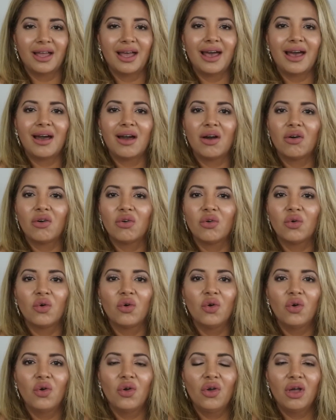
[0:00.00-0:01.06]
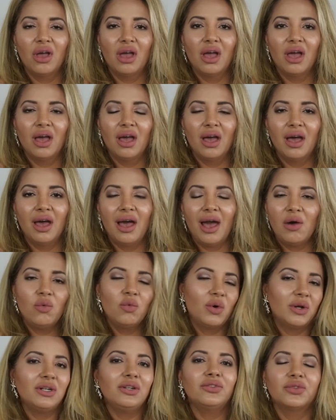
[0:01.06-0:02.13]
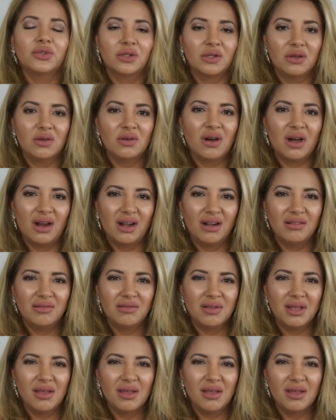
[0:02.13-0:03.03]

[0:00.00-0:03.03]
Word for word: how how wonderful you are.